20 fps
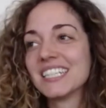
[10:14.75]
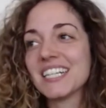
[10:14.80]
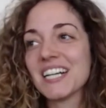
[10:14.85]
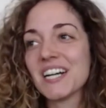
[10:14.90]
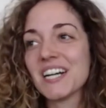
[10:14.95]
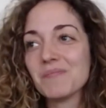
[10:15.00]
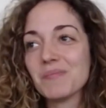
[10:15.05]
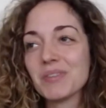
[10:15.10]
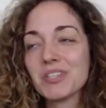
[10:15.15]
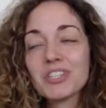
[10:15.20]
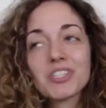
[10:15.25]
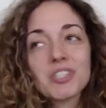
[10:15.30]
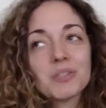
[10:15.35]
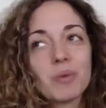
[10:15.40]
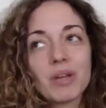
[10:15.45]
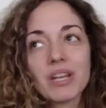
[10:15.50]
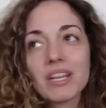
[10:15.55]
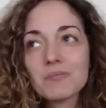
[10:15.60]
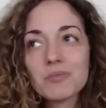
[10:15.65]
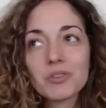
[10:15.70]
And just
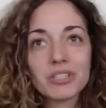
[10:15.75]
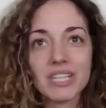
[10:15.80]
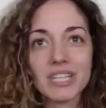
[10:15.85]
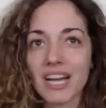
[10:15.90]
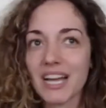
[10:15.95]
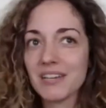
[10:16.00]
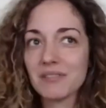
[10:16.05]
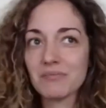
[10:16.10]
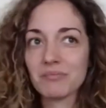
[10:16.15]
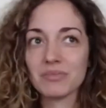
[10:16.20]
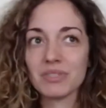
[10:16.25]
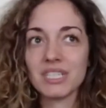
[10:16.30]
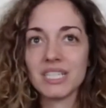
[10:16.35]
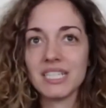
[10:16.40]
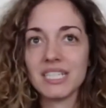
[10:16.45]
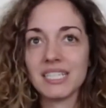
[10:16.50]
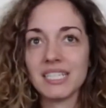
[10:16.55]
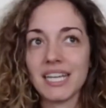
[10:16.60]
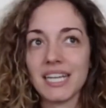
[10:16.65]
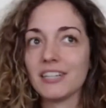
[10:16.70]
spending more time
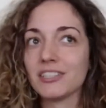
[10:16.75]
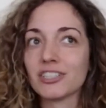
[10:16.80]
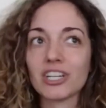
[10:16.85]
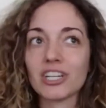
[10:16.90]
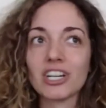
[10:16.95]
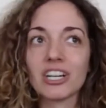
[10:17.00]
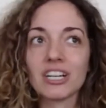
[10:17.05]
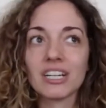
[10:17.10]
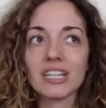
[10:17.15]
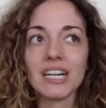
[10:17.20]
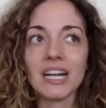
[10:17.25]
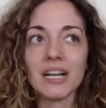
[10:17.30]
in nature.